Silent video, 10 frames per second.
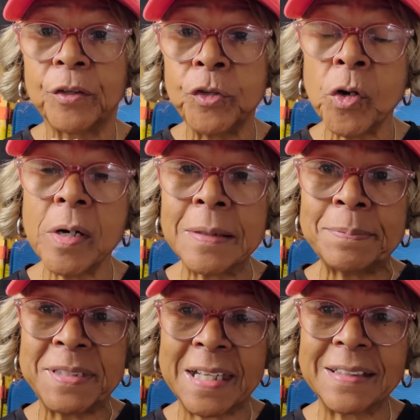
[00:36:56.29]
your
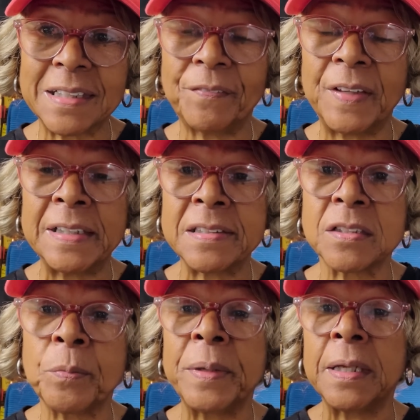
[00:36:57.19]
objective is
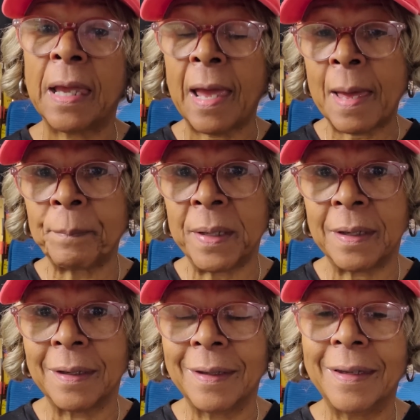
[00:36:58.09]
to be
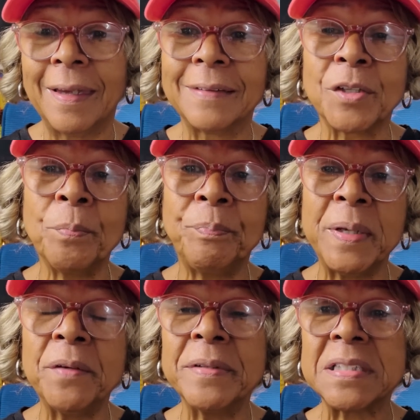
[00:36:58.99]
happy, to
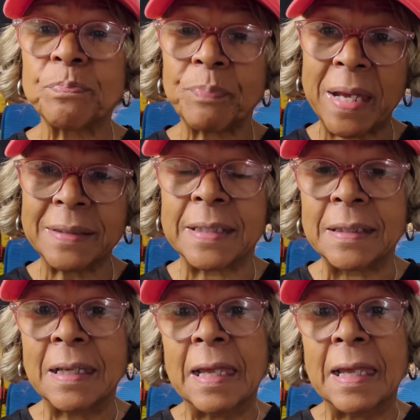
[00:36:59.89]
be respected,